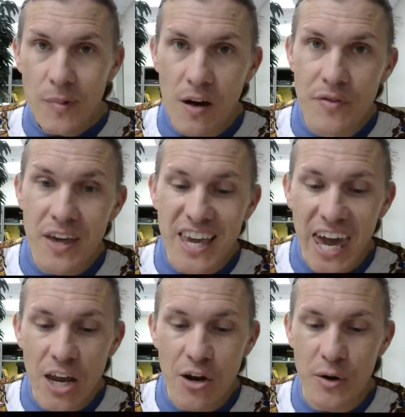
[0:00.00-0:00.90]
of the
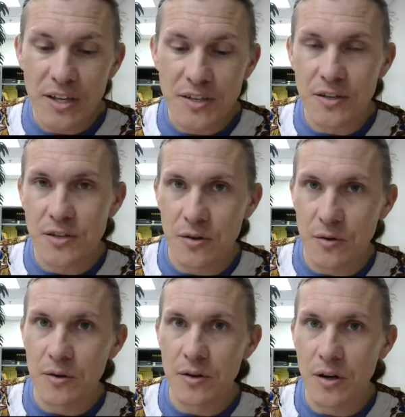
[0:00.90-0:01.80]
Cato
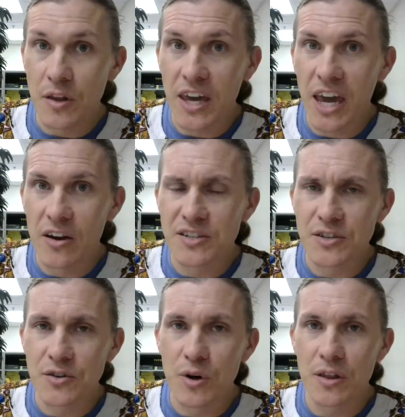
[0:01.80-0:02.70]
Institute. You know, the Cato Institute,